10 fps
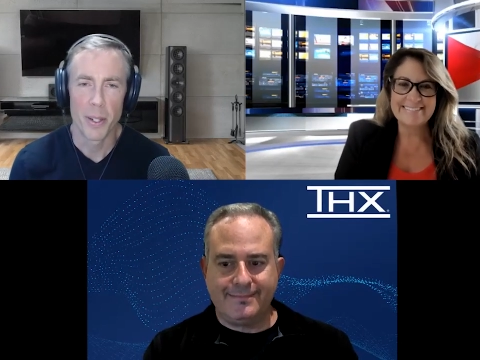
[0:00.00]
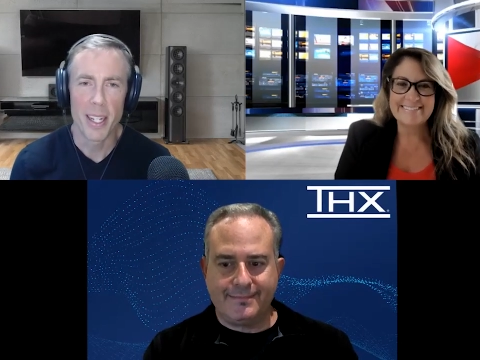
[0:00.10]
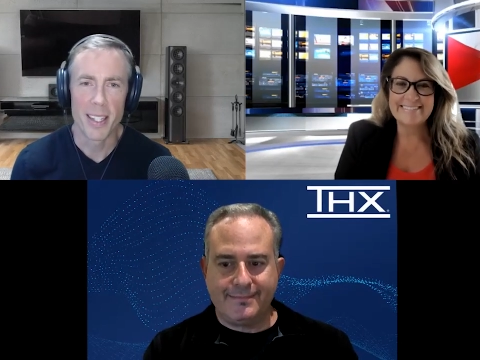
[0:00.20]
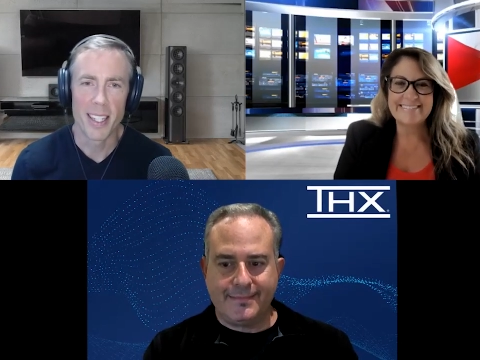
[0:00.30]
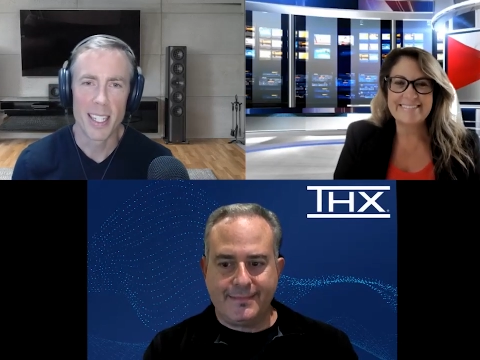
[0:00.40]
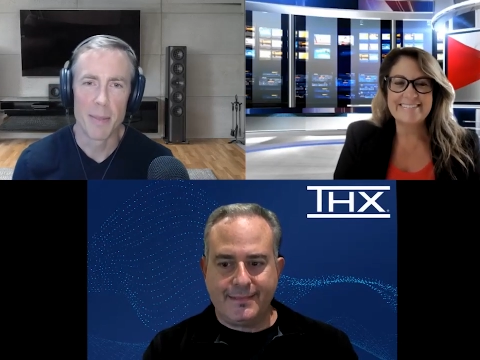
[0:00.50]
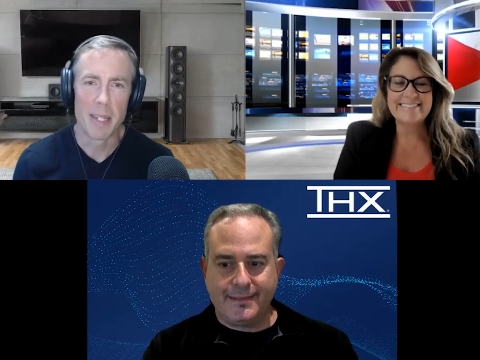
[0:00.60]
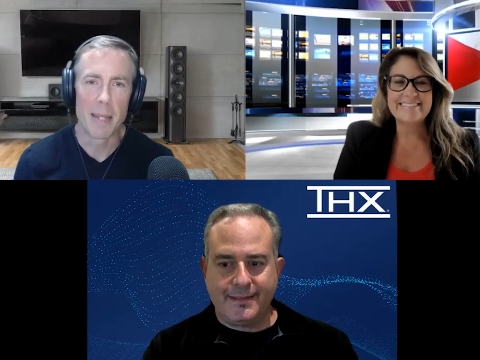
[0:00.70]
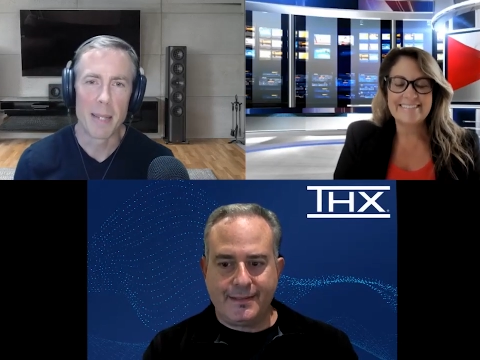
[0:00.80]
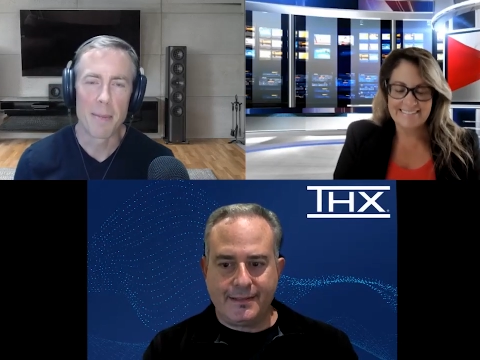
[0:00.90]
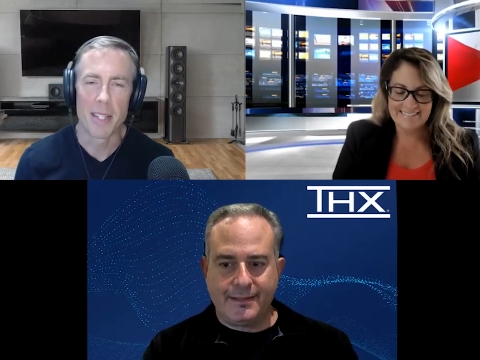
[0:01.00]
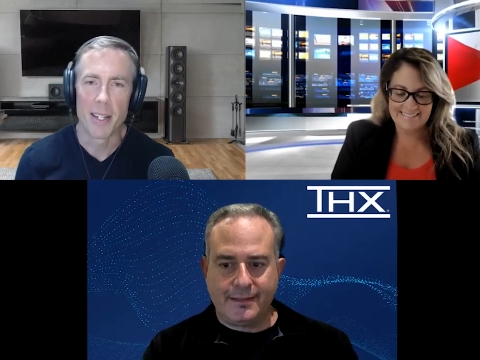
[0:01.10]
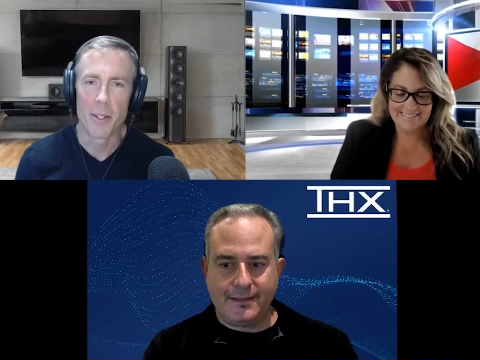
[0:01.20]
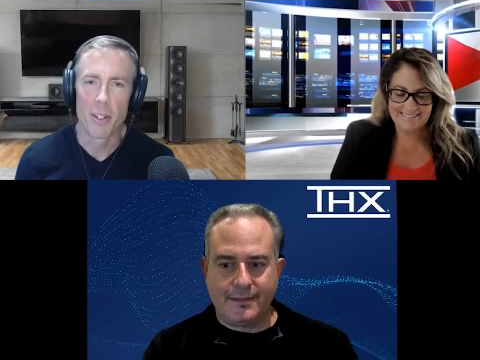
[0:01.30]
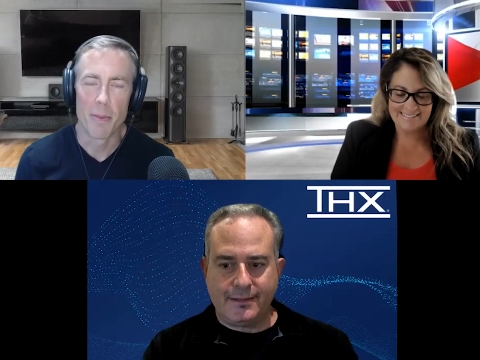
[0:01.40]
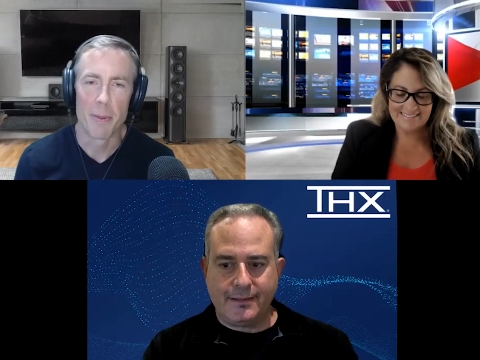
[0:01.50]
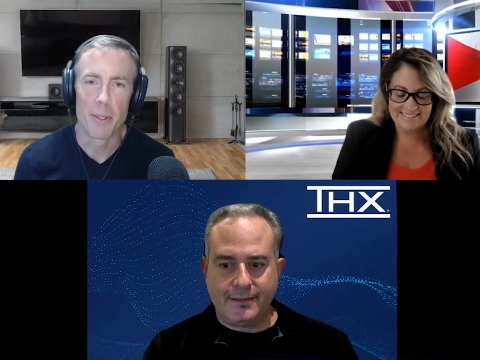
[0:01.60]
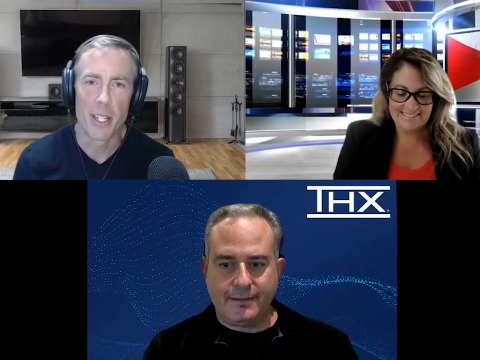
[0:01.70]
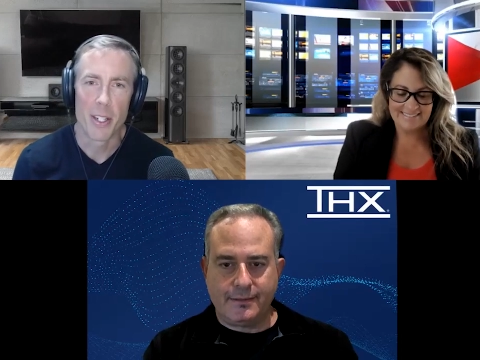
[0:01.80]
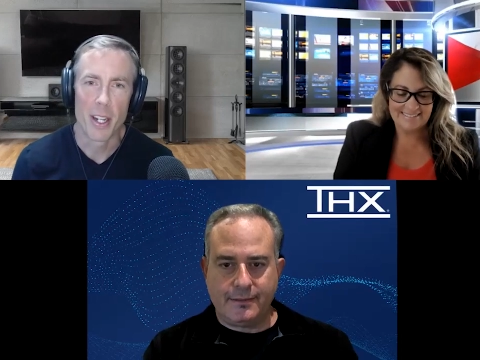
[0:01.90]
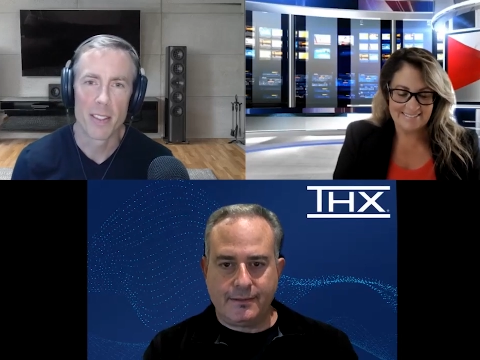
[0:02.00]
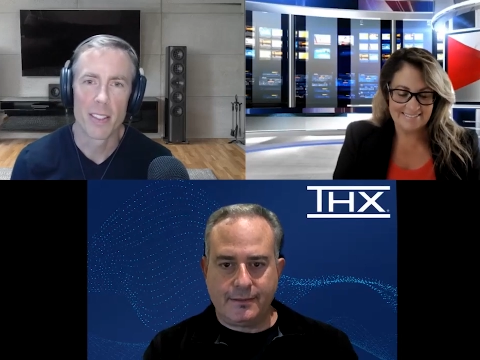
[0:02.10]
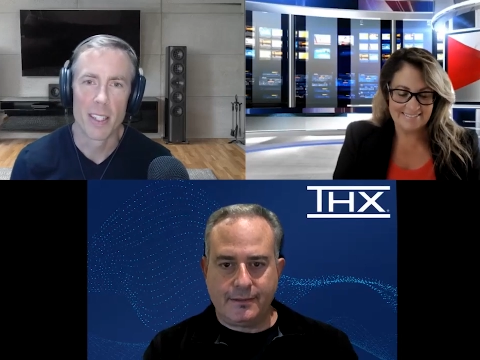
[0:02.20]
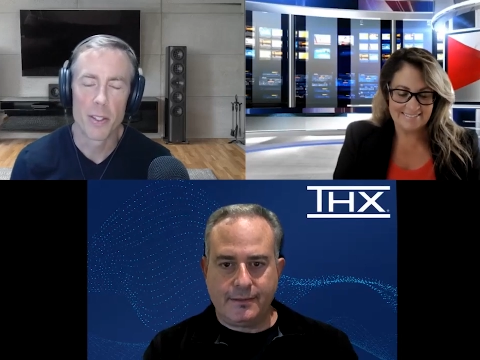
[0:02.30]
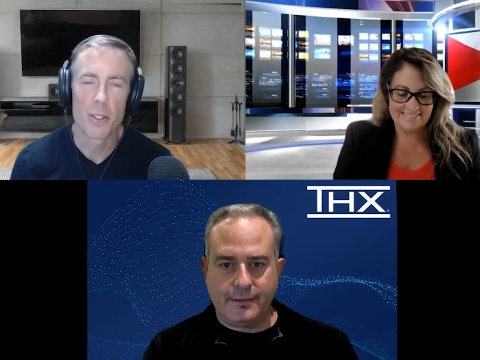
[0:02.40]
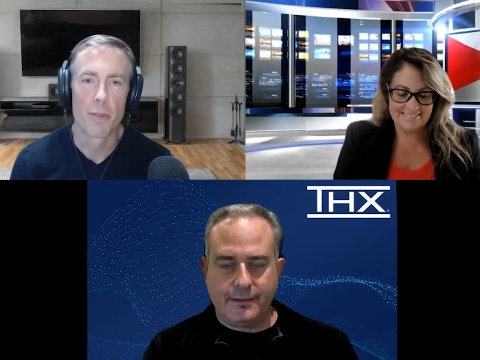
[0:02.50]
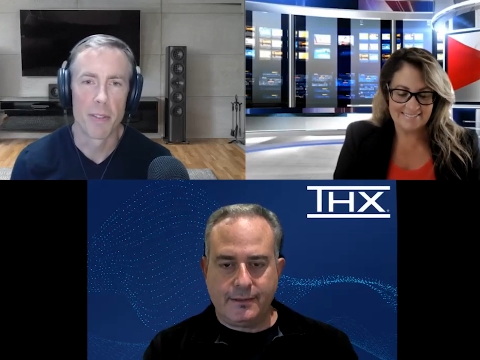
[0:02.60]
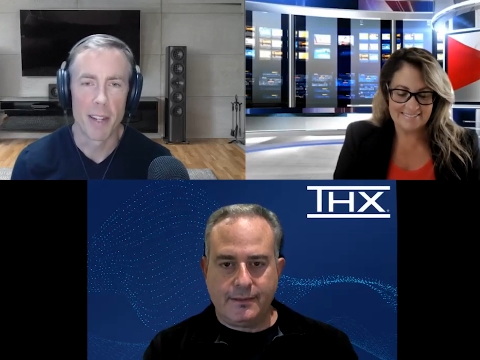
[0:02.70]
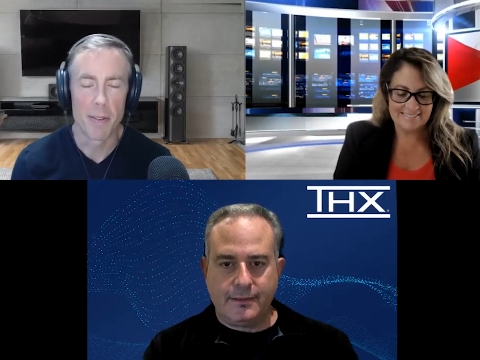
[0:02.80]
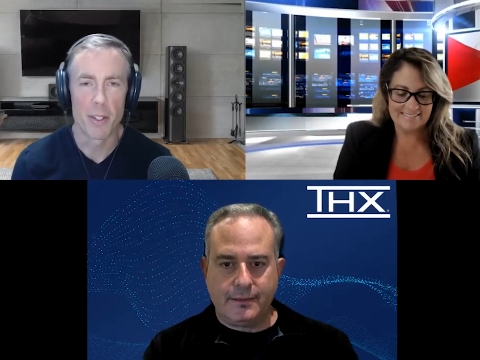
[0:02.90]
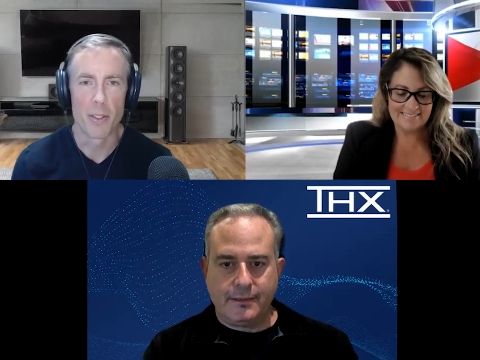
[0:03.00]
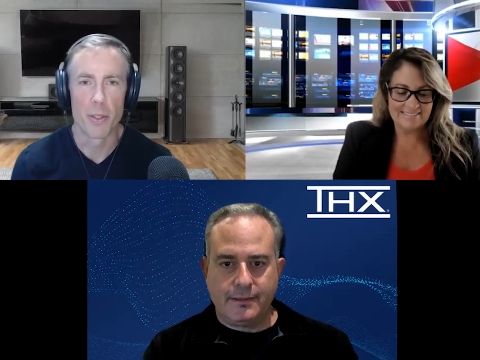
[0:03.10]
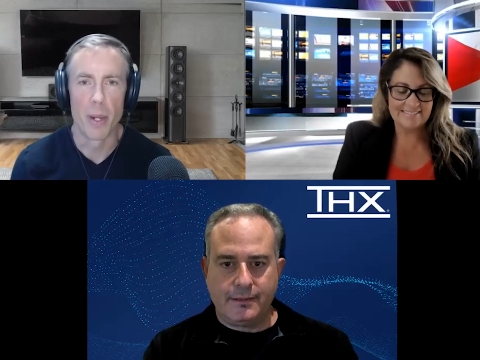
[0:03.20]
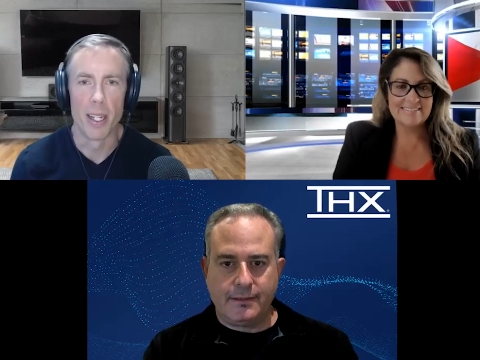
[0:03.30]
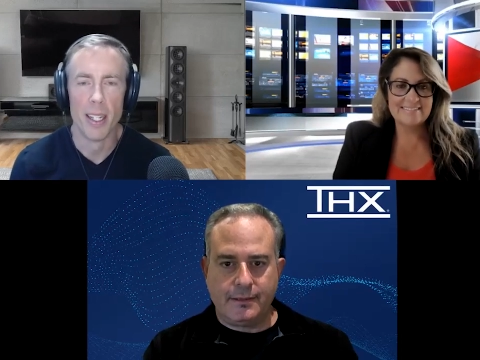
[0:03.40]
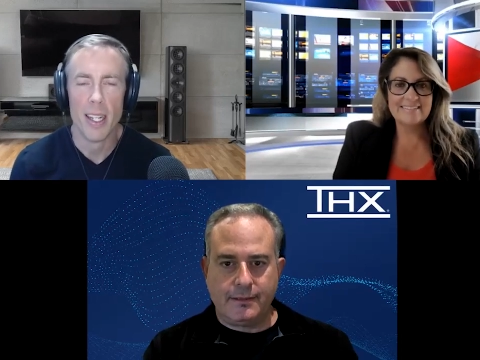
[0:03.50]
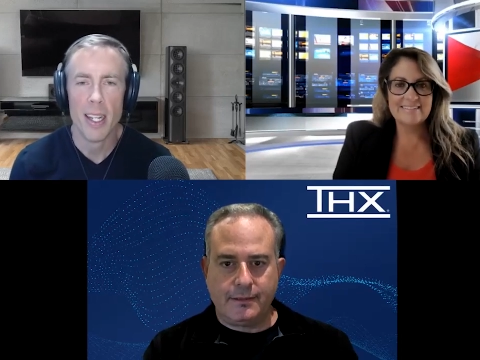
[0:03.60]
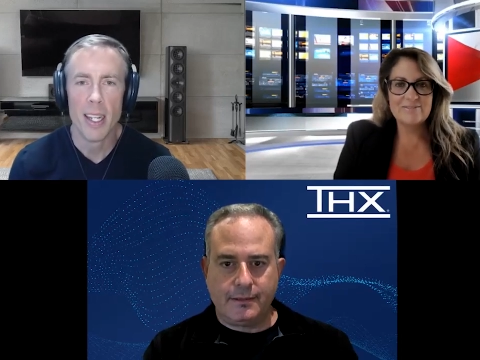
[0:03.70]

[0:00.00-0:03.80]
Speaker 1: Great. Yeah, my name's Andrew. I've been with THX uh, just over five years as well.